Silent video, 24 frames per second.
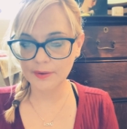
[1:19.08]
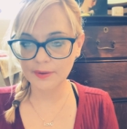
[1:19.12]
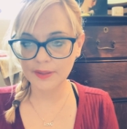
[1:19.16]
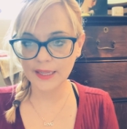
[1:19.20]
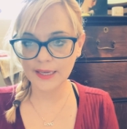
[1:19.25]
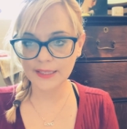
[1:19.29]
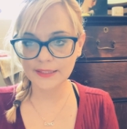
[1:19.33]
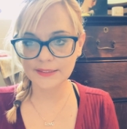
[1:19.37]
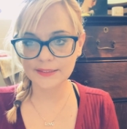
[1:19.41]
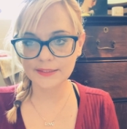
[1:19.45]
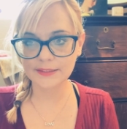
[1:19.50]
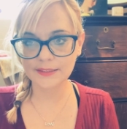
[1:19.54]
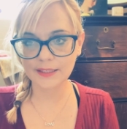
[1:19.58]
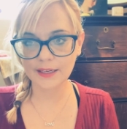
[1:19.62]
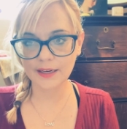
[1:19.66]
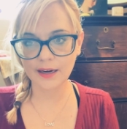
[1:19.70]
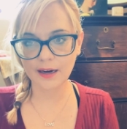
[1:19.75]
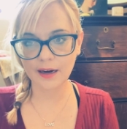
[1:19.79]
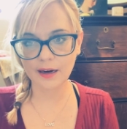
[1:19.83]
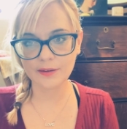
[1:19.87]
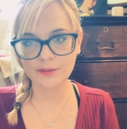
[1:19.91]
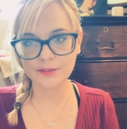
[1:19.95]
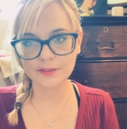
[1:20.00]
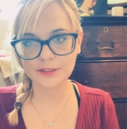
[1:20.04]
would like to say,
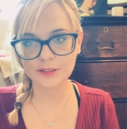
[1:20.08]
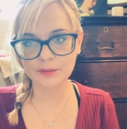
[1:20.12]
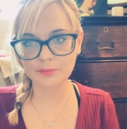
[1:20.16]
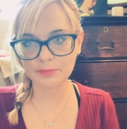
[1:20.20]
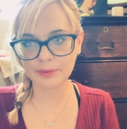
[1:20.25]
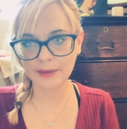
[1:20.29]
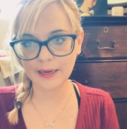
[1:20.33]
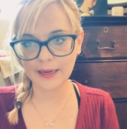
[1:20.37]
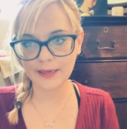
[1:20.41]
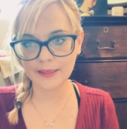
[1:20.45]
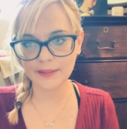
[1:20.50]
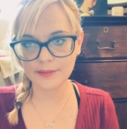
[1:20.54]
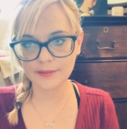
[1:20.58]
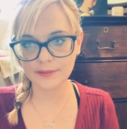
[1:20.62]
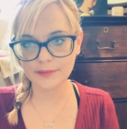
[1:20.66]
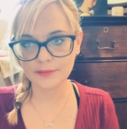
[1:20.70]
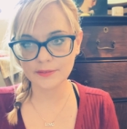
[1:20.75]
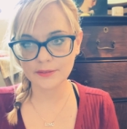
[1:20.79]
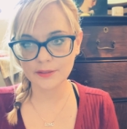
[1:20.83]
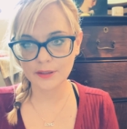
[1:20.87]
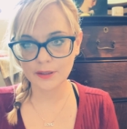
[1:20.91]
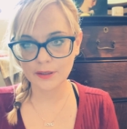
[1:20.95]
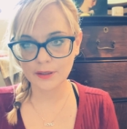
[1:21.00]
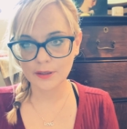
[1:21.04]
"How has it been
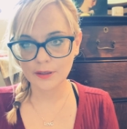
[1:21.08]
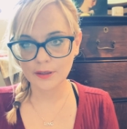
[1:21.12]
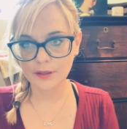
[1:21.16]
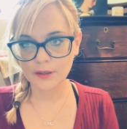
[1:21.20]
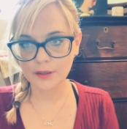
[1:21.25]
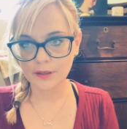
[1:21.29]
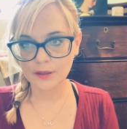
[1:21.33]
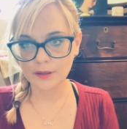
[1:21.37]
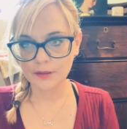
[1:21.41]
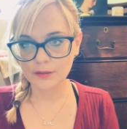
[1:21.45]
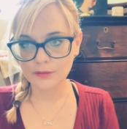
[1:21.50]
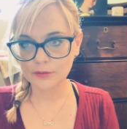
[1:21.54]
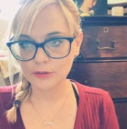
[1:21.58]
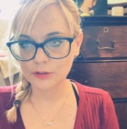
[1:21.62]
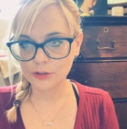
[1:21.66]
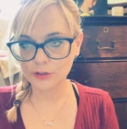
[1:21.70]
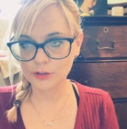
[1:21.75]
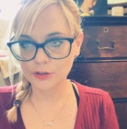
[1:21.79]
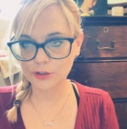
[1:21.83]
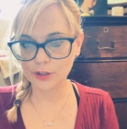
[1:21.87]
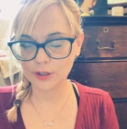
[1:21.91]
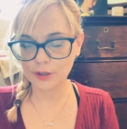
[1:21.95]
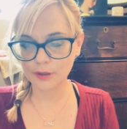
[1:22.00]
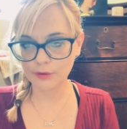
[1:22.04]
to
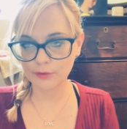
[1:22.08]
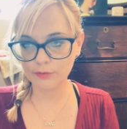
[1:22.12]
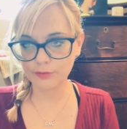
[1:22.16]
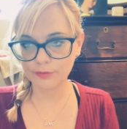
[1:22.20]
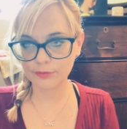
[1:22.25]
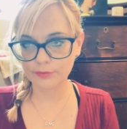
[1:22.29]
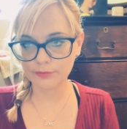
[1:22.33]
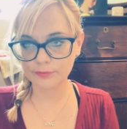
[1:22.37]
serve